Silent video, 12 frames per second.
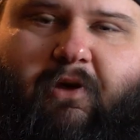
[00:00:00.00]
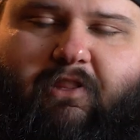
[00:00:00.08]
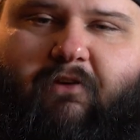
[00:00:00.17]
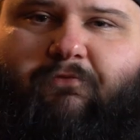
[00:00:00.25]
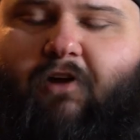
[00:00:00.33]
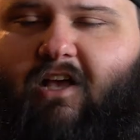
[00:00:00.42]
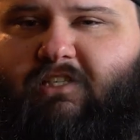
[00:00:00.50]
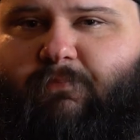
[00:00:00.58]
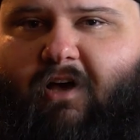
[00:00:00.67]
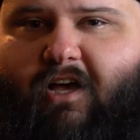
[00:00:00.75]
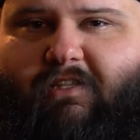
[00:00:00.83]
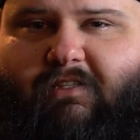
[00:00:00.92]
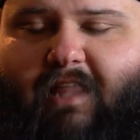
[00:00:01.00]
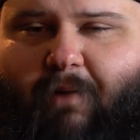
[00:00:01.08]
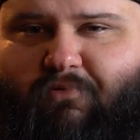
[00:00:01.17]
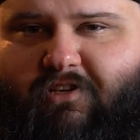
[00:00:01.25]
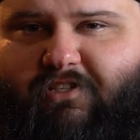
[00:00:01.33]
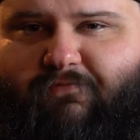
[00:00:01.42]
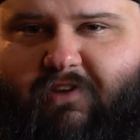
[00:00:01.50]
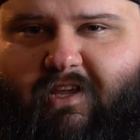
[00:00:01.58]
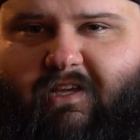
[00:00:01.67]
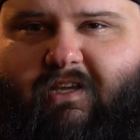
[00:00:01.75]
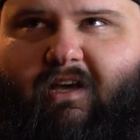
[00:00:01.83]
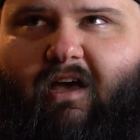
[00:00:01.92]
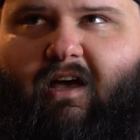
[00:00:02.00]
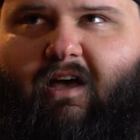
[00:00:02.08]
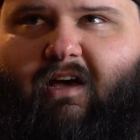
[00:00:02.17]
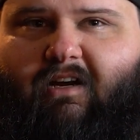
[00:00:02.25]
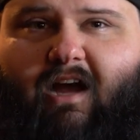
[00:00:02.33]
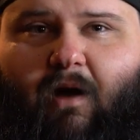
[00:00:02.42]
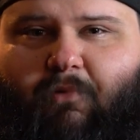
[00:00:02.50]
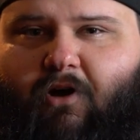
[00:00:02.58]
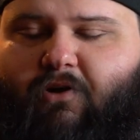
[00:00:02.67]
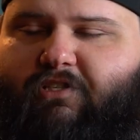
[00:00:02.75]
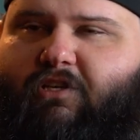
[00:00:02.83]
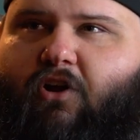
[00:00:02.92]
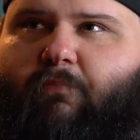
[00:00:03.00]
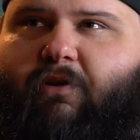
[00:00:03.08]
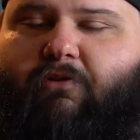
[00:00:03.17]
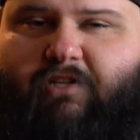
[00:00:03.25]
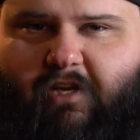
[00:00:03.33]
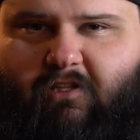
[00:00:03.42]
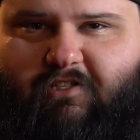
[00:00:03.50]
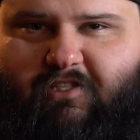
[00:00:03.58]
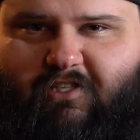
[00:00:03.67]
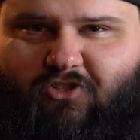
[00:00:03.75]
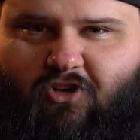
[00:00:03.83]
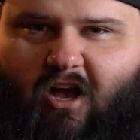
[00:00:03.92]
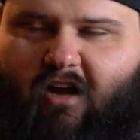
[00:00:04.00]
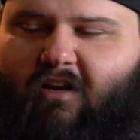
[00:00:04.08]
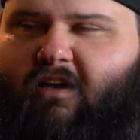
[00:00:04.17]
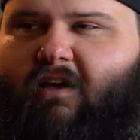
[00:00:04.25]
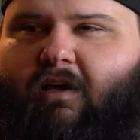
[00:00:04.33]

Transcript: but the Frosmoth Lapras V uh, combo is going to be ridiculously strong.